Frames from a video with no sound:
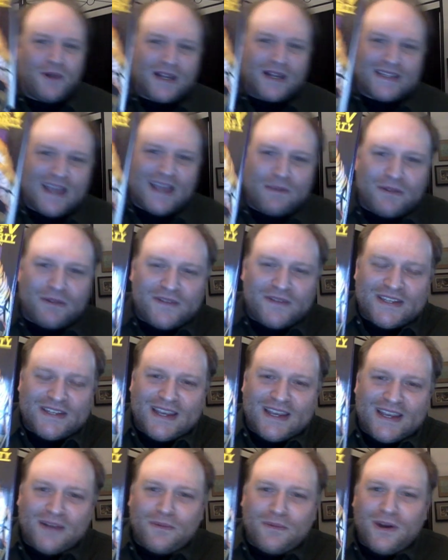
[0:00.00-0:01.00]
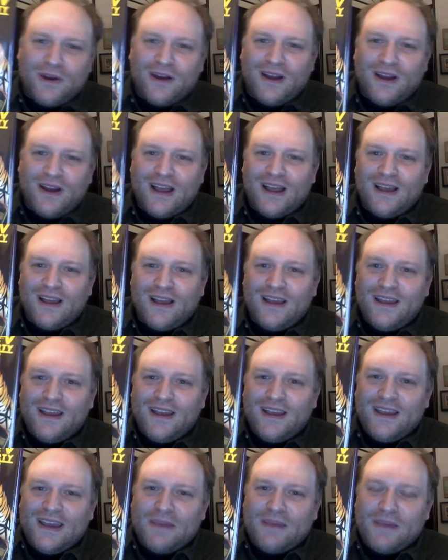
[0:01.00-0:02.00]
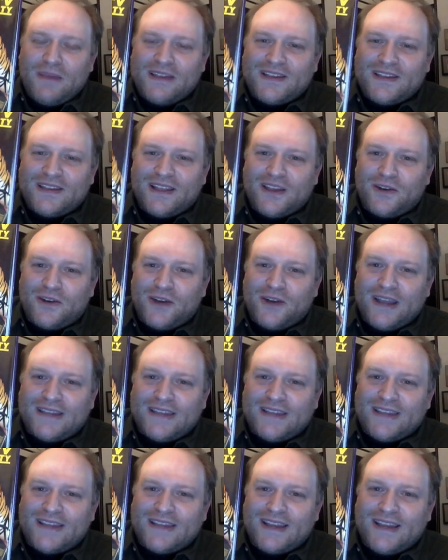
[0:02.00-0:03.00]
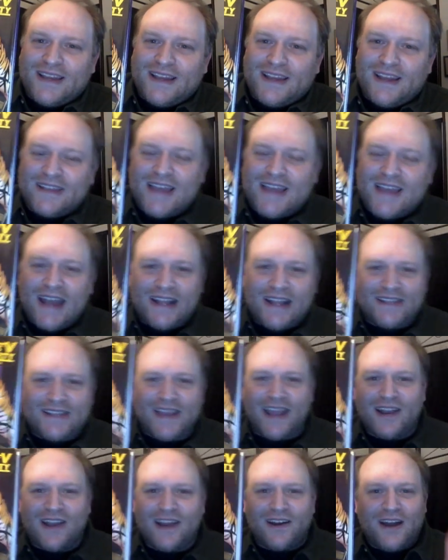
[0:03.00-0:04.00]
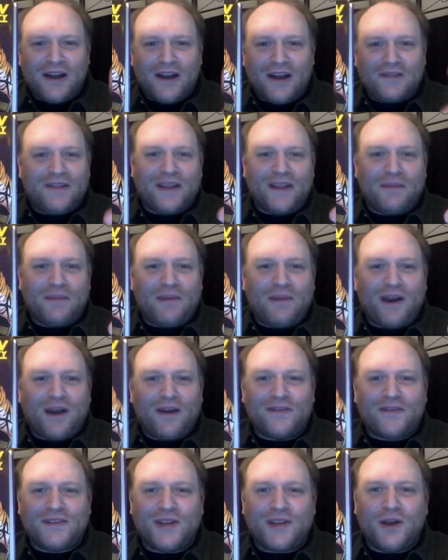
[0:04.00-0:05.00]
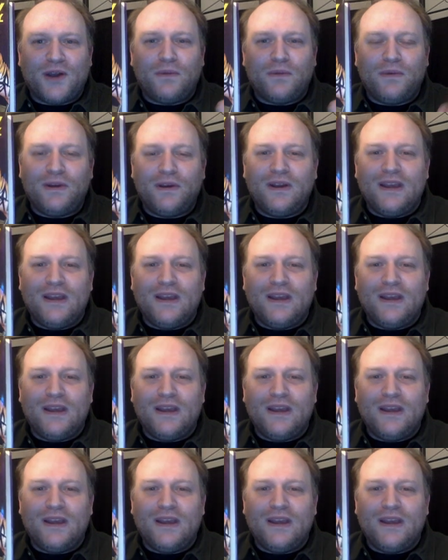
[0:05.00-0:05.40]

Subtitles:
example of a scene where he basically creates like a tiny tiger out of like a bar of soap,